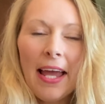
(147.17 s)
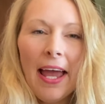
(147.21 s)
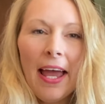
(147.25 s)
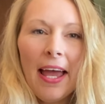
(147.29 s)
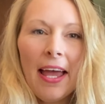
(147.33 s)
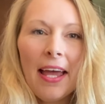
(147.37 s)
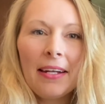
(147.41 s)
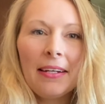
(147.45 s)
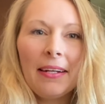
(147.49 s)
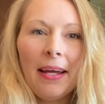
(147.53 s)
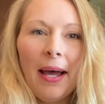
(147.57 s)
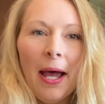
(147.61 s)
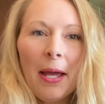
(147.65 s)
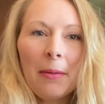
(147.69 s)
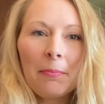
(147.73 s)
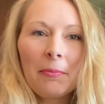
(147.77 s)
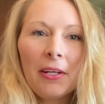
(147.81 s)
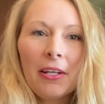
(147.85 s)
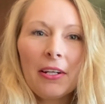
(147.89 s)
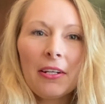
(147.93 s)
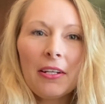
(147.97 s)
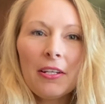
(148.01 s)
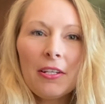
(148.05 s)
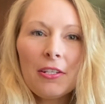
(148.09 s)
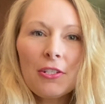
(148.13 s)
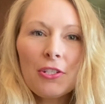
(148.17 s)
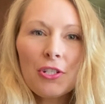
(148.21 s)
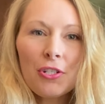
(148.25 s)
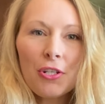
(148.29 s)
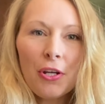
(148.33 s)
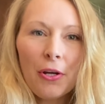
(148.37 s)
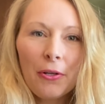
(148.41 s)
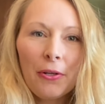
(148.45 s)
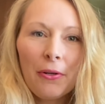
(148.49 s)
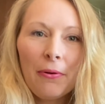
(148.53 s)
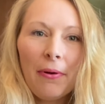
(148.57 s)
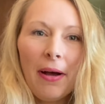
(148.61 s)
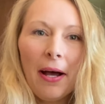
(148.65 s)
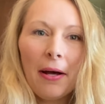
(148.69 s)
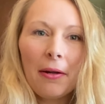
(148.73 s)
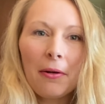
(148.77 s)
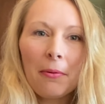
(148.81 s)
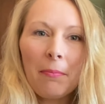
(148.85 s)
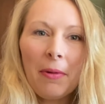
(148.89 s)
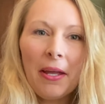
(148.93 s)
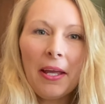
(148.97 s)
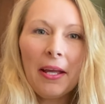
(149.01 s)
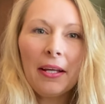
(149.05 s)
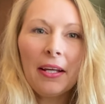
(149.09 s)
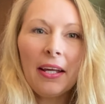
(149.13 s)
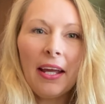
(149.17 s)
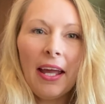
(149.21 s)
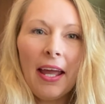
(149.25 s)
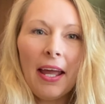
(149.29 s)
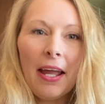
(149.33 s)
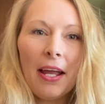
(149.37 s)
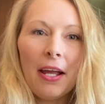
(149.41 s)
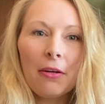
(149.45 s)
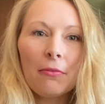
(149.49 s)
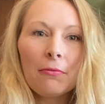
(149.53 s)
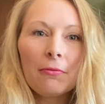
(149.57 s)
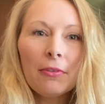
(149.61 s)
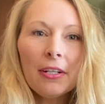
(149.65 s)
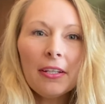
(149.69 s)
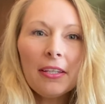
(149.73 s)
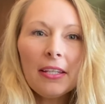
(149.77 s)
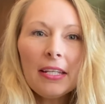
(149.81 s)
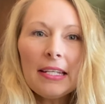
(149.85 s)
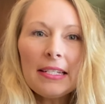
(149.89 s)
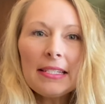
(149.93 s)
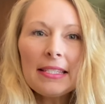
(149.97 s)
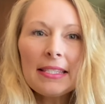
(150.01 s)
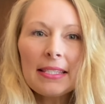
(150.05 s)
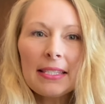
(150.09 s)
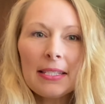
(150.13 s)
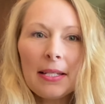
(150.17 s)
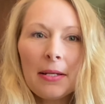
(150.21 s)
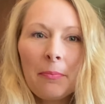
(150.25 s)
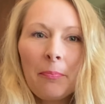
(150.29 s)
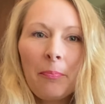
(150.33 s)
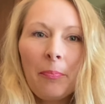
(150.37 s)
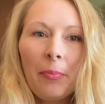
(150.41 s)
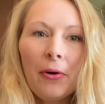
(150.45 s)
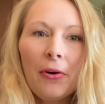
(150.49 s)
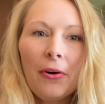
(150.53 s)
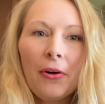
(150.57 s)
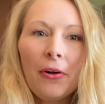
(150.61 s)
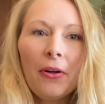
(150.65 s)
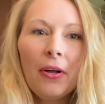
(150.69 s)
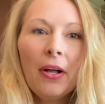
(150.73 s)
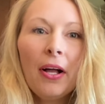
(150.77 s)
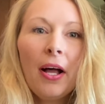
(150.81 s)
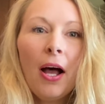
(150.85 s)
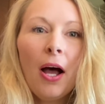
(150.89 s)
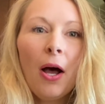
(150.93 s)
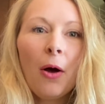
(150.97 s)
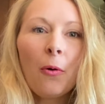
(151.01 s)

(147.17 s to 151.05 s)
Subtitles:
and I'm gonna show you how to make a really simple